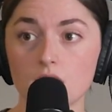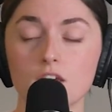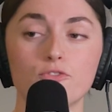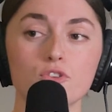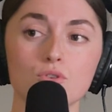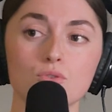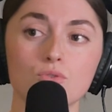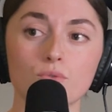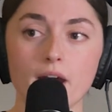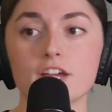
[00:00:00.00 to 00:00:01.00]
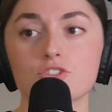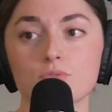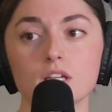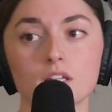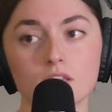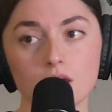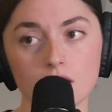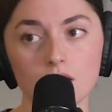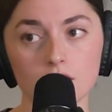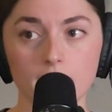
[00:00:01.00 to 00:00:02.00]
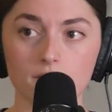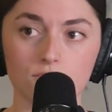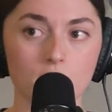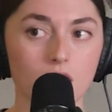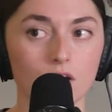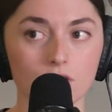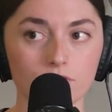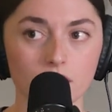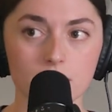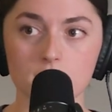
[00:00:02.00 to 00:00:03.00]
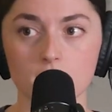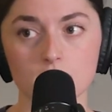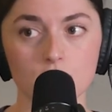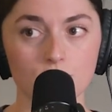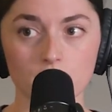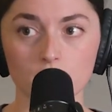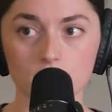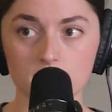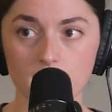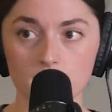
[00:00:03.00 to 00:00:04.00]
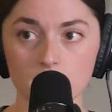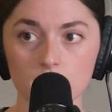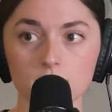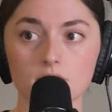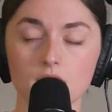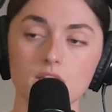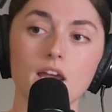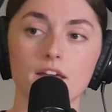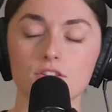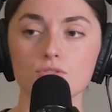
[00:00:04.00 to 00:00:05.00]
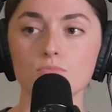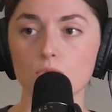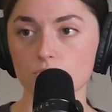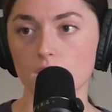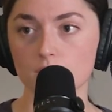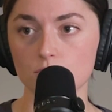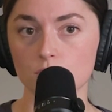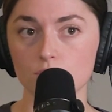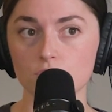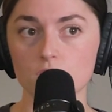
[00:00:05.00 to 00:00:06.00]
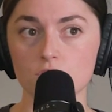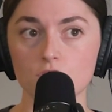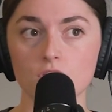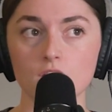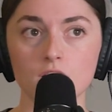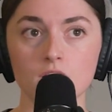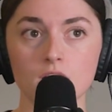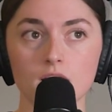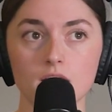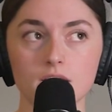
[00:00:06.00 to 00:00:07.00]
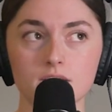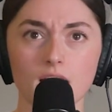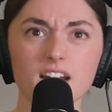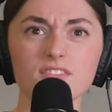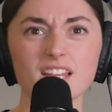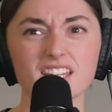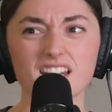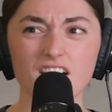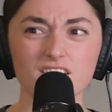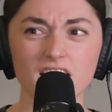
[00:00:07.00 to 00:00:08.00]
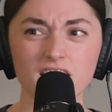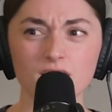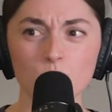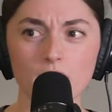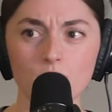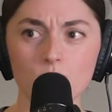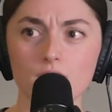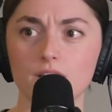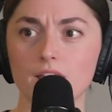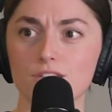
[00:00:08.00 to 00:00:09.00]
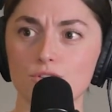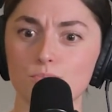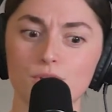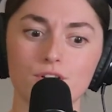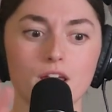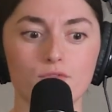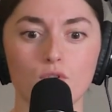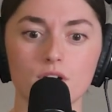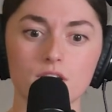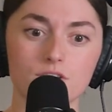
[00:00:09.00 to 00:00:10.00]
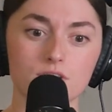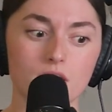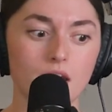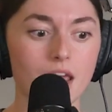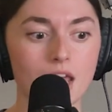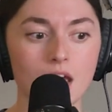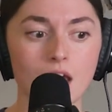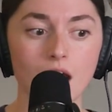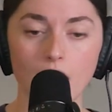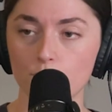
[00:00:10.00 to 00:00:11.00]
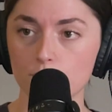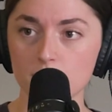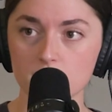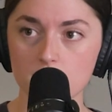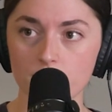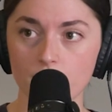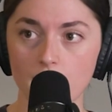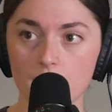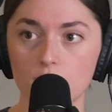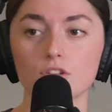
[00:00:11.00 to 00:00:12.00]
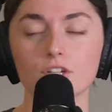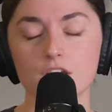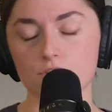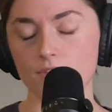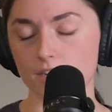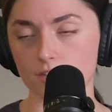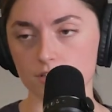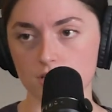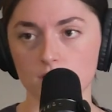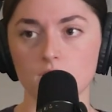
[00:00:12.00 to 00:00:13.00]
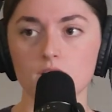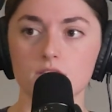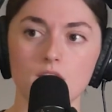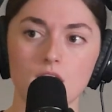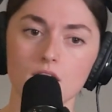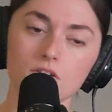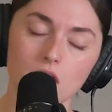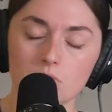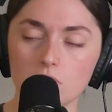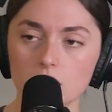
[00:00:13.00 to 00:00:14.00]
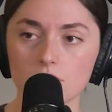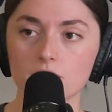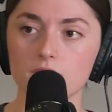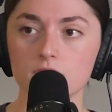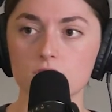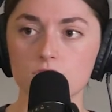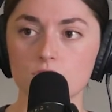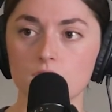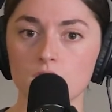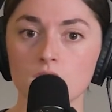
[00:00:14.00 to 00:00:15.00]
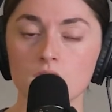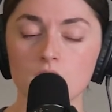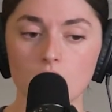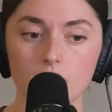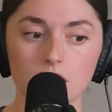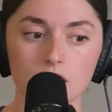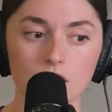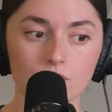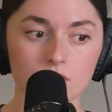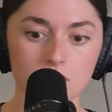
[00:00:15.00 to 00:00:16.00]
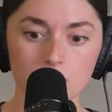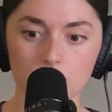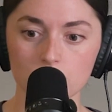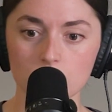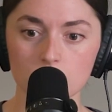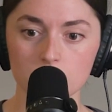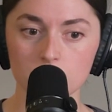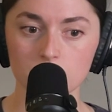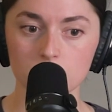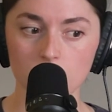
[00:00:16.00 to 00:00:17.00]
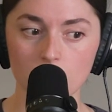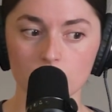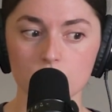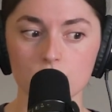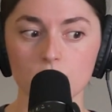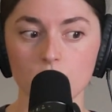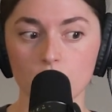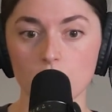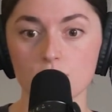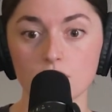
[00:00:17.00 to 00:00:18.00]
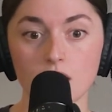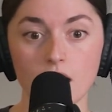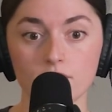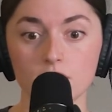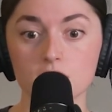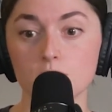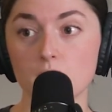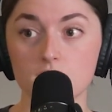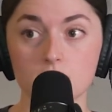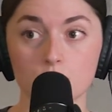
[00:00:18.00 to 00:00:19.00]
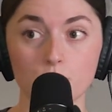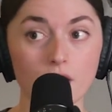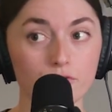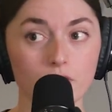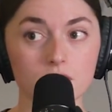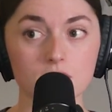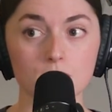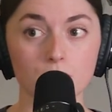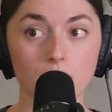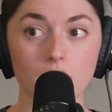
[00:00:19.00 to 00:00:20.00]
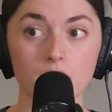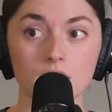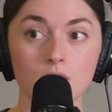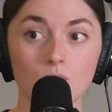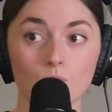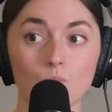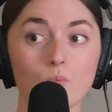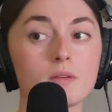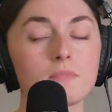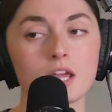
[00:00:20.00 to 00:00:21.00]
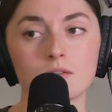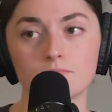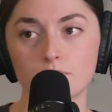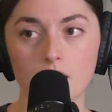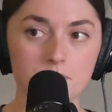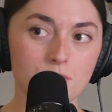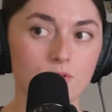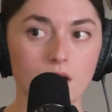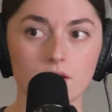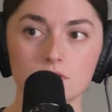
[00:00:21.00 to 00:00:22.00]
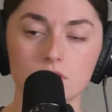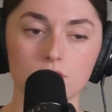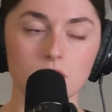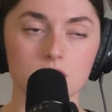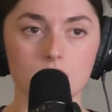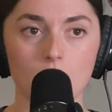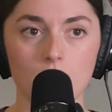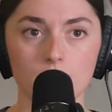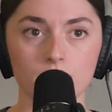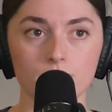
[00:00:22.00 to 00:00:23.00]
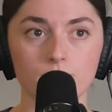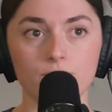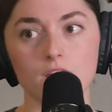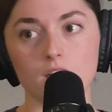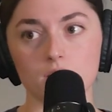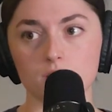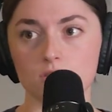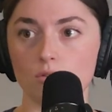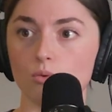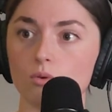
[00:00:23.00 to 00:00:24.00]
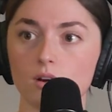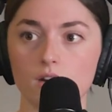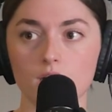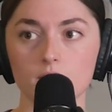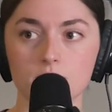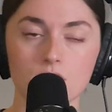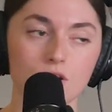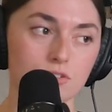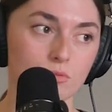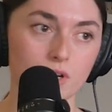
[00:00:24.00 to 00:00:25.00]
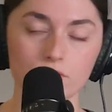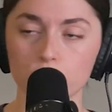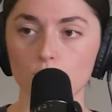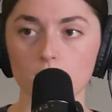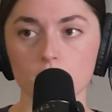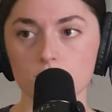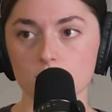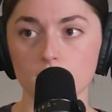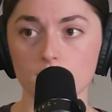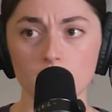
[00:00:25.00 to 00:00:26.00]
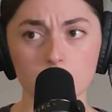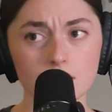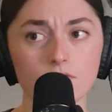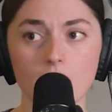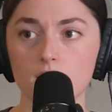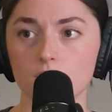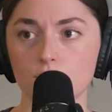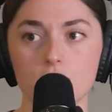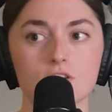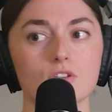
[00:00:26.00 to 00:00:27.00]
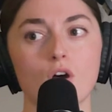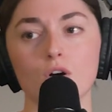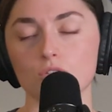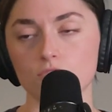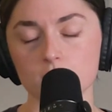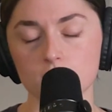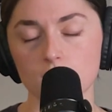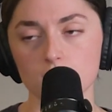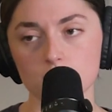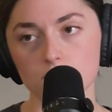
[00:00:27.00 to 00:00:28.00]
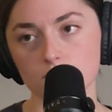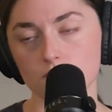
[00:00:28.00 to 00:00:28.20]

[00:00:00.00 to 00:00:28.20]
If you graduated there, like if you got all of your licenses and you were in good standing, then yeah, you most likely will go teach. It's kind of like an airline in a way where like you put your name forward and you're saying, hey, I want to be a CFI. They'll look at your records and like say, okay, well, they were a good student. And then they will essentially tell you, okay, you can have this base as a preference, but we might pop you around to, let's say, Phoenix or, you know, somewhere in Florida or something like that. Because they've got locations all over the States.